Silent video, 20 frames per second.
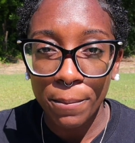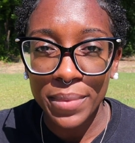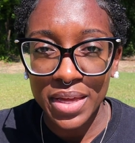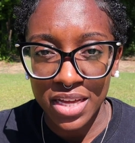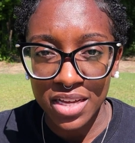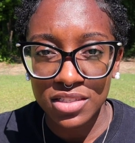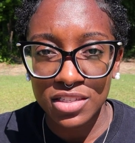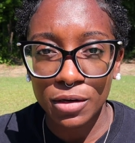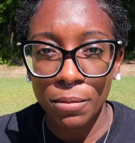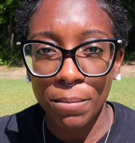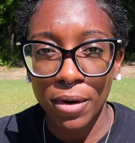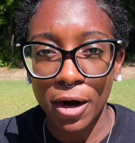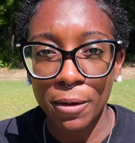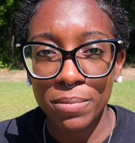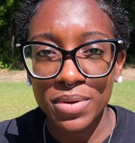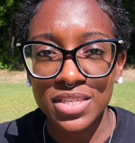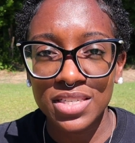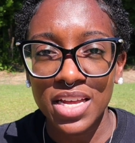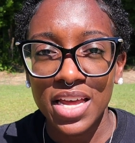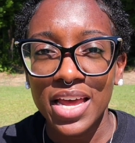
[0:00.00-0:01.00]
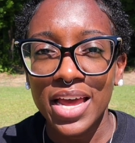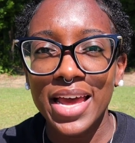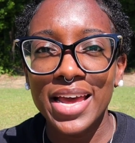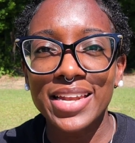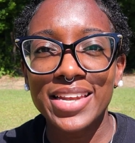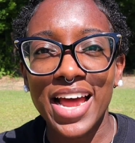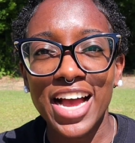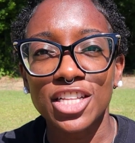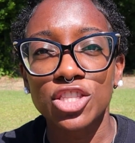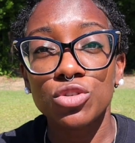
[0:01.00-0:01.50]
me into purpose
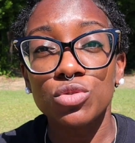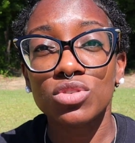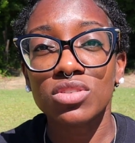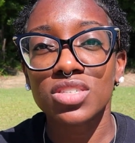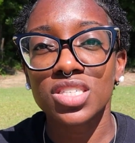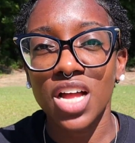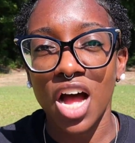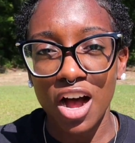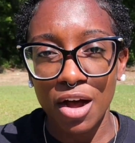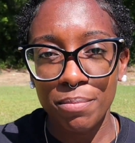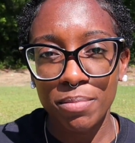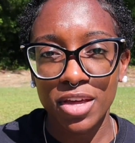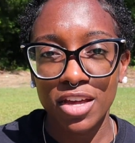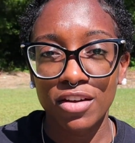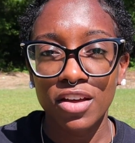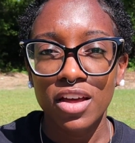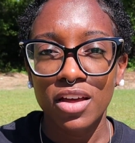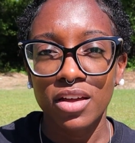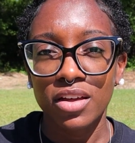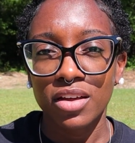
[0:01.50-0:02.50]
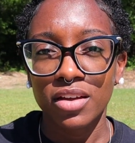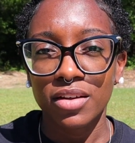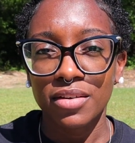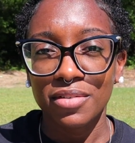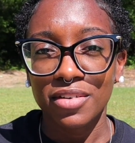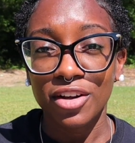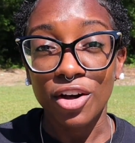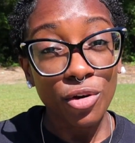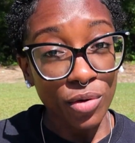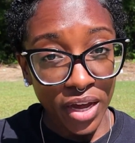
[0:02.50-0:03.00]
and not to stop me.
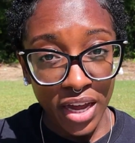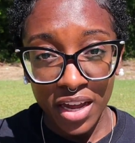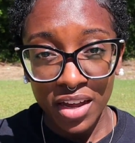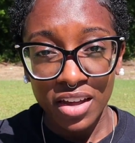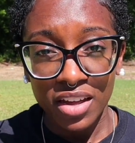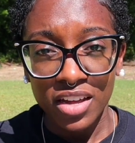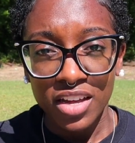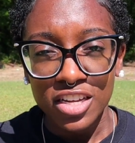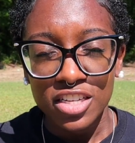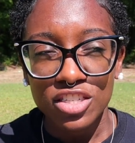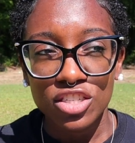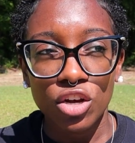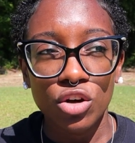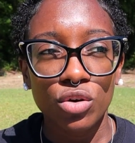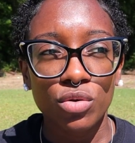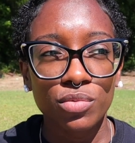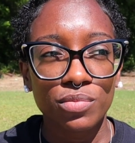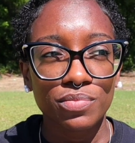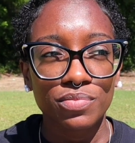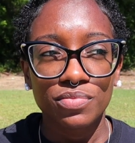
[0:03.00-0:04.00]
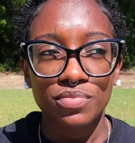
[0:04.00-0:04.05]
Okay? So,